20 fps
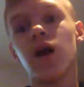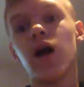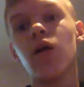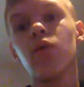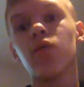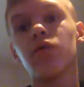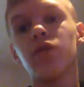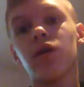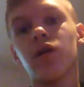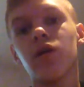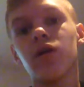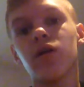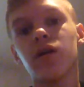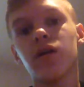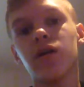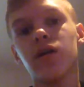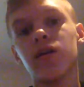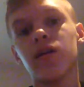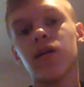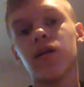i will
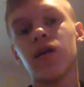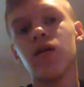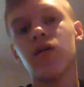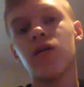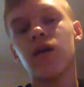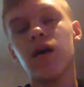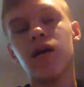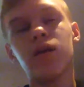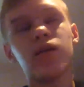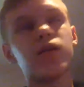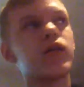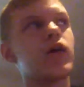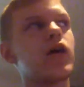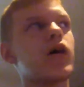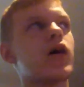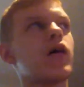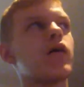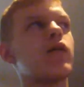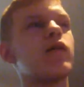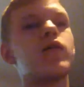vlog and and
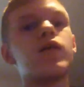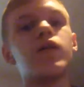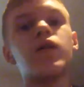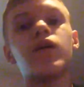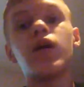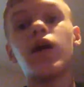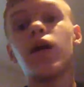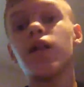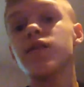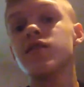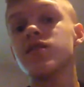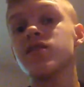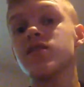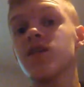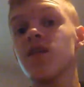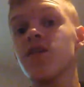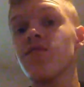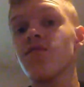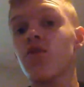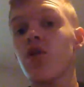uh, this
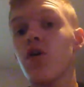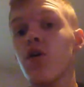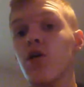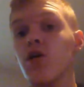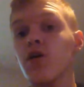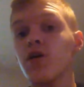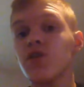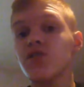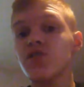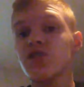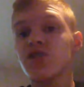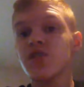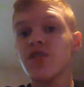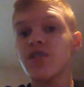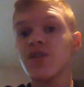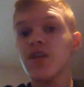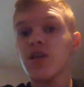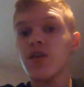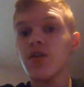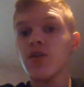is a vlog just
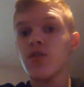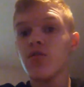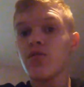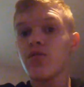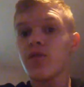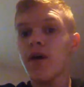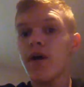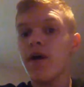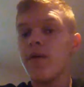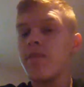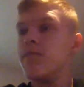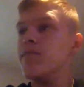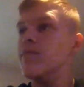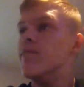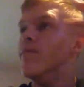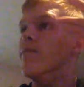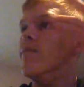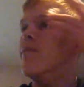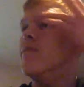to tell you that